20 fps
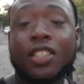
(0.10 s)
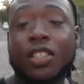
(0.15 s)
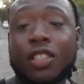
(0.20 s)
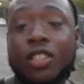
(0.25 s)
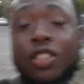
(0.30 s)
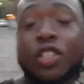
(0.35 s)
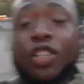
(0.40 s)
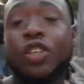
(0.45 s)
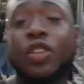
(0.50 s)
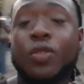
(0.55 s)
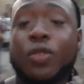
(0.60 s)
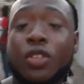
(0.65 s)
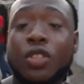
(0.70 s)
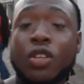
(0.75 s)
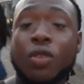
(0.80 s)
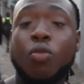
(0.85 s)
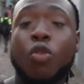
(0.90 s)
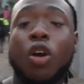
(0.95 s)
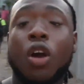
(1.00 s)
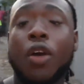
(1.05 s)
So you know it's a
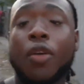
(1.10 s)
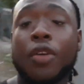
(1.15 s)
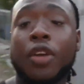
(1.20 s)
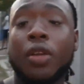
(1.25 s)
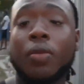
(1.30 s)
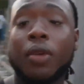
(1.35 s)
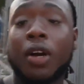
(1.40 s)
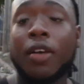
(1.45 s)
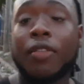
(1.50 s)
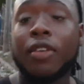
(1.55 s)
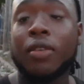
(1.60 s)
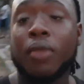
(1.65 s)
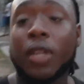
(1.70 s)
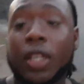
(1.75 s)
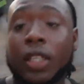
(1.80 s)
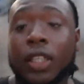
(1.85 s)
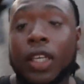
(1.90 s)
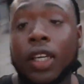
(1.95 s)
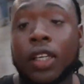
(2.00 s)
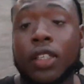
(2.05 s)
boy real Marvin
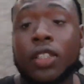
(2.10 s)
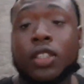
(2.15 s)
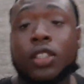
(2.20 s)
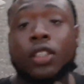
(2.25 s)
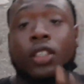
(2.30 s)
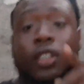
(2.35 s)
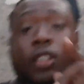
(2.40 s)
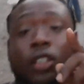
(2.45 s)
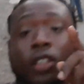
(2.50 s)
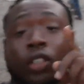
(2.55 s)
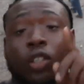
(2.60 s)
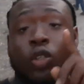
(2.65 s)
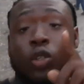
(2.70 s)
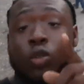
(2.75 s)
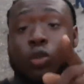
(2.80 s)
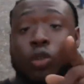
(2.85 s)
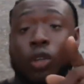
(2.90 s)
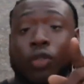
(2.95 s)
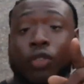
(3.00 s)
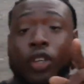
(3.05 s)
Bennett and you see
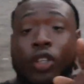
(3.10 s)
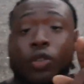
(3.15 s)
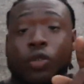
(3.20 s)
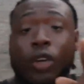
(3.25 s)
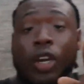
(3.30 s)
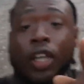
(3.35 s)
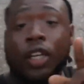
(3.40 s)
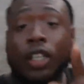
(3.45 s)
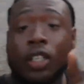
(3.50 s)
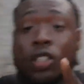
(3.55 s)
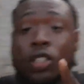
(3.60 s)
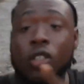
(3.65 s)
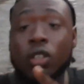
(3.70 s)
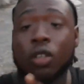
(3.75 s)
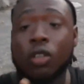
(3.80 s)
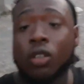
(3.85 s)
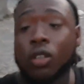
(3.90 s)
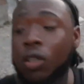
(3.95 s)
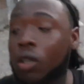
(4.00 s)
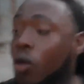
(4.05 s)
Reverend right there so
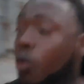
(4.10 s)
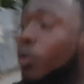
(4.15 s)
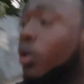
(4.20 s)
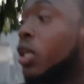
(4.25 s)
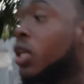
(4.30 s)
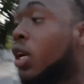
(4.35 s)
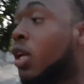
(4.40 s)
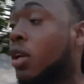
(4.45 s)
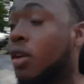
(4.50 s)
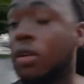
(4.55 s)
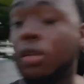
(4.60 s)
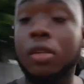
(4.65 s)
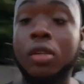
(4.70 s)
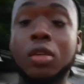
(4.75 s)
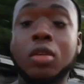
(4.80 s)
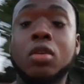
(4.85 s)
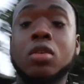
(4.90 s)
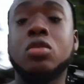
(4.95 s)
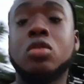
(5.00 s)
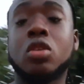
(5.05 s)
and we there
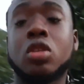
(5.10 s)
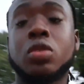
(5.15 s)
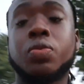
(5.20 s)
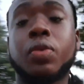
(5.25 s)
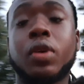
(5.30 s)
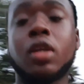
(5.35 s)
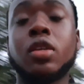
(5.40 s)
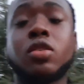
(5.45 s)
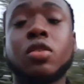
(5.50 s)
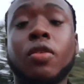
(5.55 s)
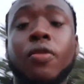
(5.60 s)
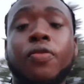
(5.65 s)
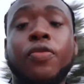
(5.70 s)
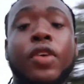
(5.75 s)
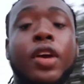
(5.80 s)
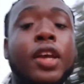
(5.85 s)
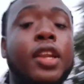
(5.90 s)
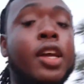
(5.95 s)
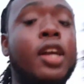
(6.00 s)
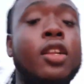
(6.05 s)
just pass some
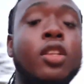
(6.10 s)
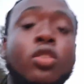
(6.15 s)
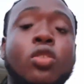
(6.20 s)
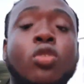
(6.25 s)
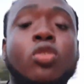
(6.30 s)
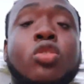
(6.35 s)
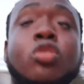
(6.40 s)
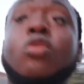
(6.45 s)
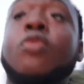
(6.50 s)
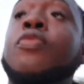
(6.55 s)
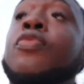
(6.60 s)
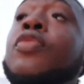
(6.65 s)
final touch, some